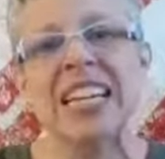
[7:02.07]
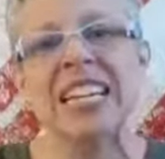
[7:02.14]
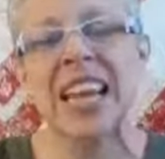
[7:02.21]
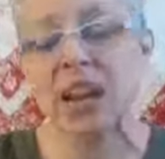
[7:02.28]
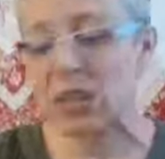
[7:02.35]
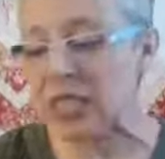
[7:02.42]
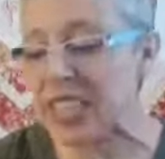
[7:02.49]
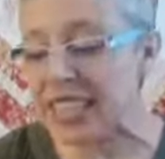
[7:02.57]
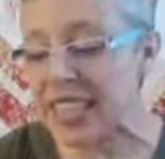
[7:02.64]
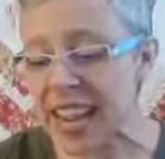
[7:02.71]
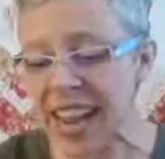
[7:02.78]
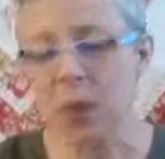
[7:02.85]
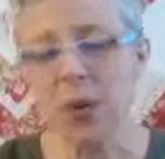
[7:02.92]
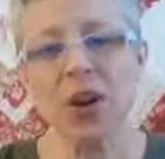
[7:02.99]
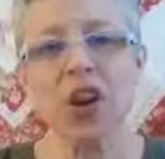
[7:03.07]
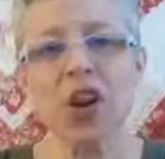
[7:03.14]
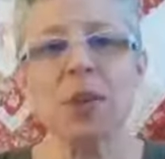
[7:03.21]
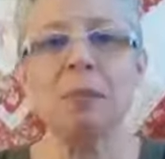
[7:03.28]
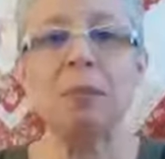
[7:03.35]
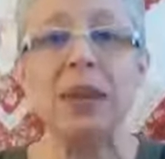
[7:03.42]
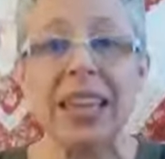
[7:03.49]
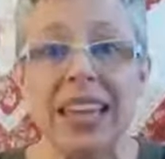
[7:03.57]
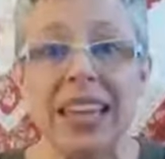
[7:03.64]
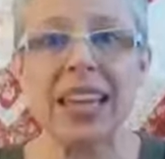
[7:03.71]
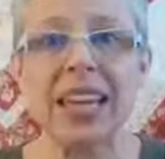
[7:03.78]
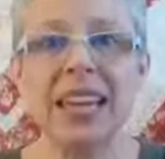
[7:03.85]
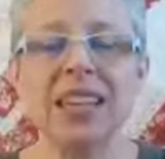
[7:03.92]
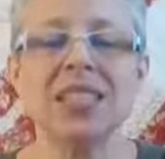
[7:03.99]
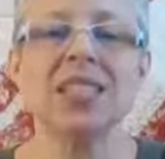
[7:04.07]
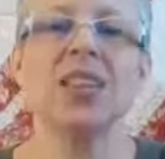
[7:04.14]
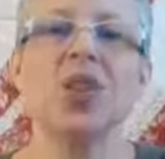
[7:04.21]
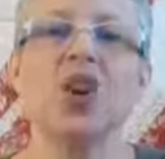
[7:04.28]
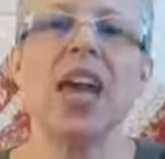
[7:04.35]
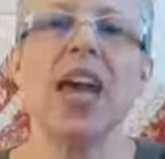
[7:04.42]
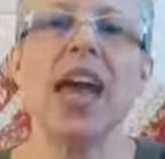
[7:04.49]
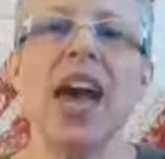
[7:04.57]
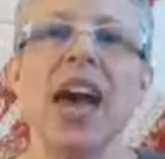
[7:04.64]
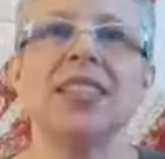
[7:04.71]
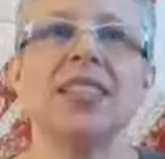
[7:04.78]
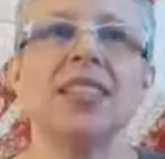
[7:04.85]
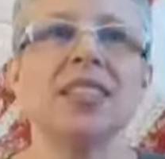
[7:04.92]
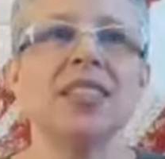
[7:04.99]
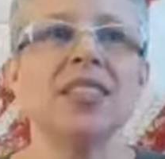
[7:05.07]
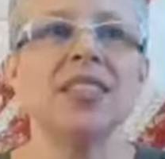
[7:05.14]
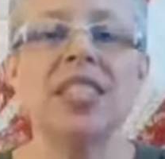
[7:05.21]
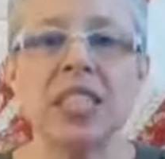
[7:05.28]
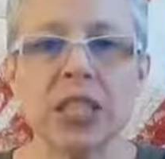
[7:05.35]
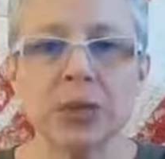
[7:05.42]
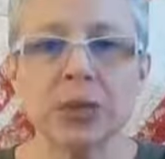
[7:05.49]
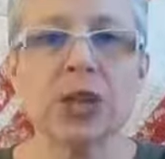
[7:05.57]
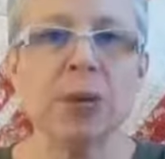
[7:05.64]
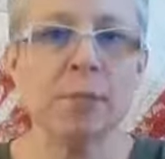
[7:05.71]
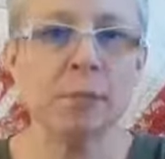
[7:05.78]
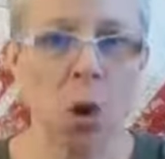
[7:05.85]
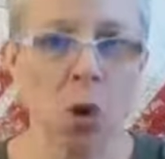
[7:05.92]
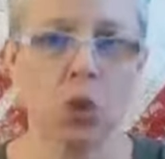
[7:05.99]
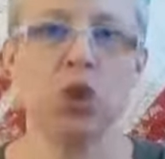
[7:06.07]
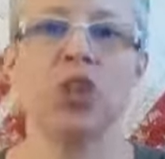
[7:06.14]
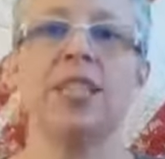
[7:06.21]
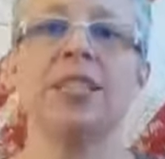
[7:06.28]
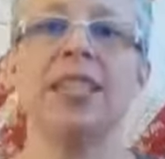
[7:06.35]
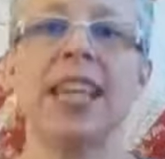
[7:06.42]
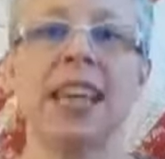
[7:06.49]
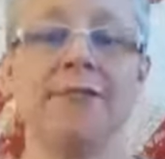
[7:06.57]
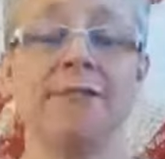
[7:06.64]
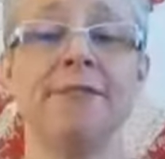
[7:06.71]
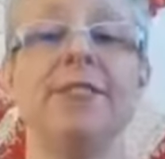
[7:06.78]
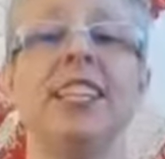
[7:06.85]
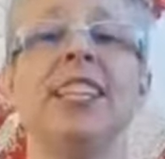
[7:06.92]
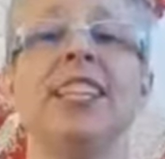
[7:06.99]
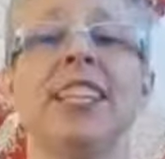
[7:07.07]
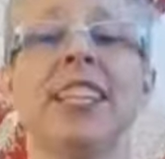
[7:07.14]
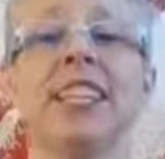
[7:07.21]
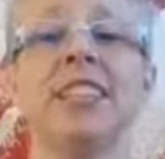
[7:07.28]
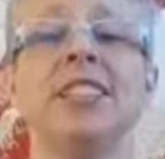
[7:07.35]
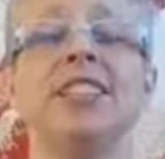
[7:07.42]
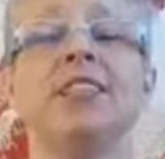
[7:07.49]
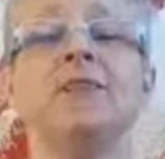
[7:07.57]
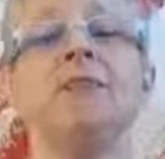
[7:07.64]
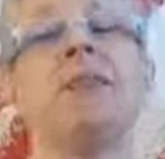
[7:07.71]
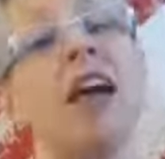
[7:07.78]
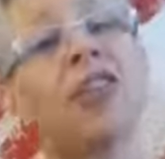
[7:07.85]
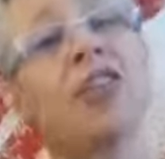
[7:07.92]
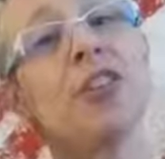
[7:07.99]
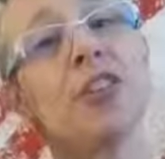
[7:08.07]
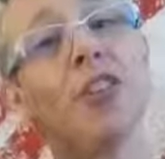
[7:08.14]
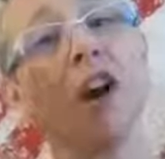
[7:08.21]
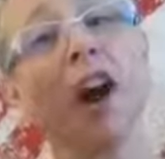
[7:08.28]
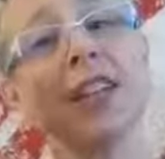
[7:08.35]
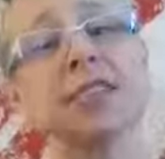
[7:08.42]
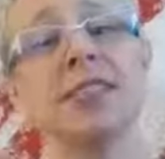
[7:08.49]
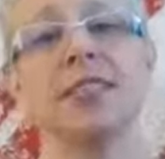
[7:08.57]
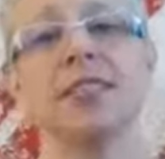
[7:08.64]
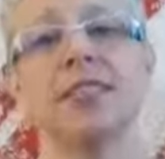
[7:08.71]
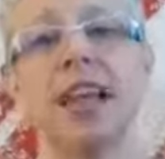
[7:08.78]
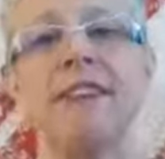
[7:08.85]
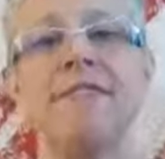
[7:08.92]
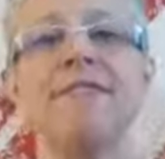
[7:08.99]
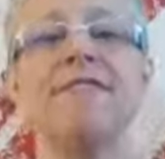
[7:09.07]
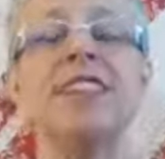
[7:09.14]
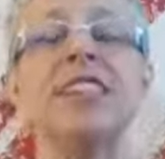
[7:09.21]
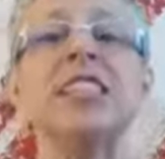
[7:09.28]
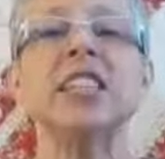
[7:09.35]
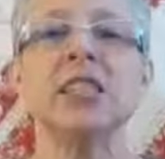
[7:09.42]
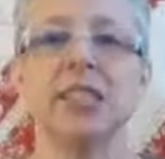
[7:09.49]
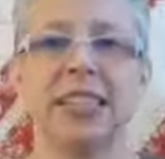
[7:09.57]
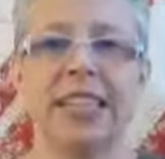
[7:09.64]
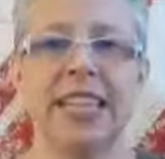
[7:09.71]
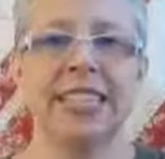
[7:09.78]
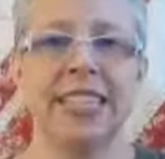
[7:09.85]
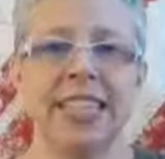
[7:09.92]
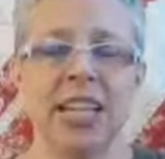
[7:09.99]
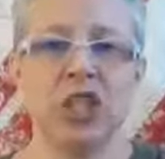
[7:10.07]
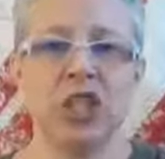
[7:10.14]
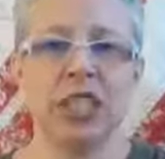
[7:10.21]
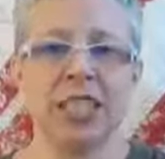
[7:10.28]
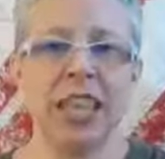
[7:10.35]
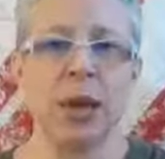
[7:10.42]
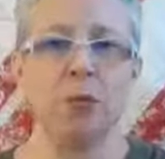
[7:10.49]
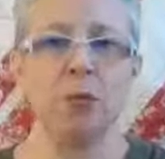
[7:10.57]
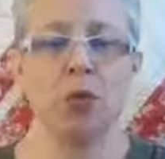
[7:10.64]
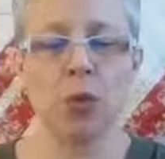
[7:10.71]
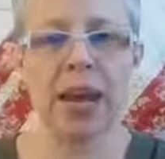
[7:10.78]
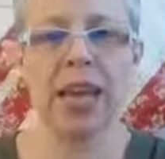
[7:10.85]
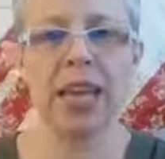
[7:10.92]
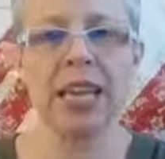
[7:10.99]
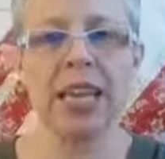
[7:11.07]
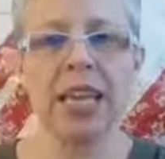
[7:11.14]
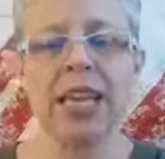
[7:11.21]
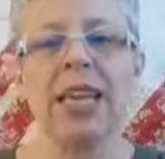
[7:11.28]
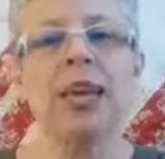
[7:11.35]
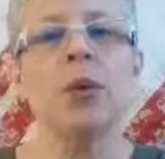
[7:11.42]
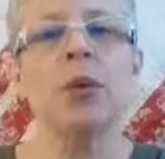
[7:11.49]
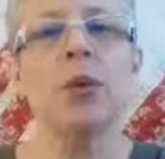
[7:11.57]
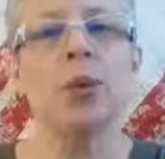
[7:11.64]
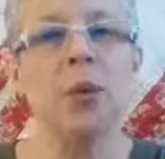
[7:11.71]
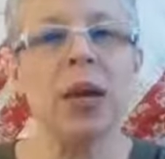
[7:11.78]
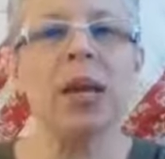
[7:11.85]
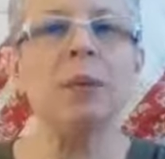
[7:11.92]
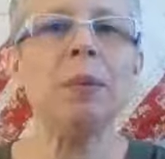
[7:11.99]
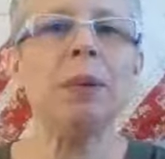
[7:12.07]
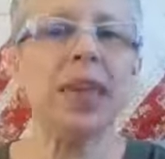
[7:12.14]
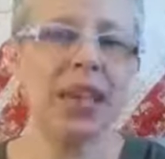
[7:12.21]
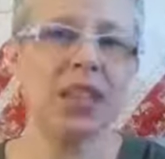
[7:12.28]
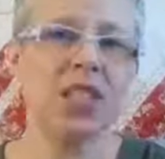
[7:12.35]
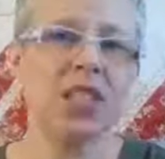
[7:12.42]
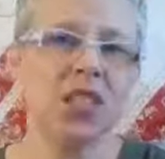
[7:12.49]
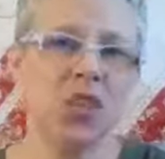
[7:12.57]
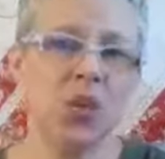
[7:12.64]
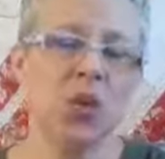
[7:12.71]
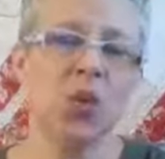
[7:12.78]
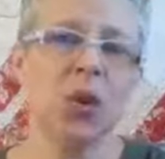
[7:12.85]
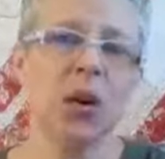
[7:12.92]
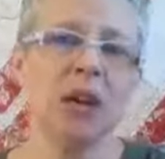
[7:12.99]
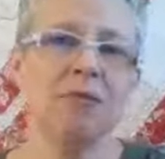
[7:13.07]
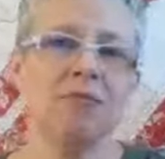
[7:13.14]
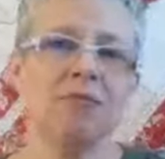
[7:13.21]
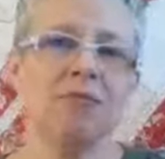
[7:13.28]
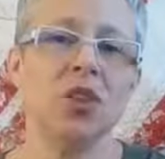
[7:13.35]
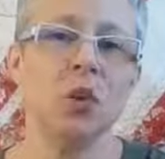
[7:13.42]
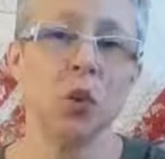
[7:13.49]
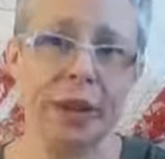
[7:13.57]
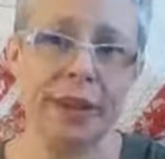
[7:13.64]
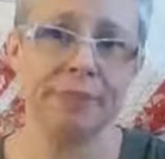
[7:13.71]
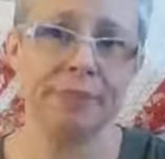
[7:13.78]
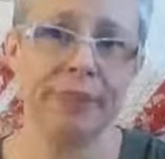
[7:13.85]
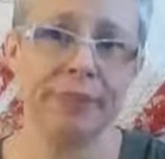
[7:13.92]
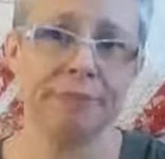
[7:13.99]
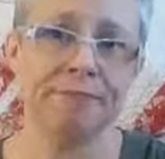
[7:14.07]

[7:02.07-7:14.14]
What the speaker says: Now, today we're going to begin to look at the different emotions and feelings and the thoughts and physical sensations they bring when we begin to grieve,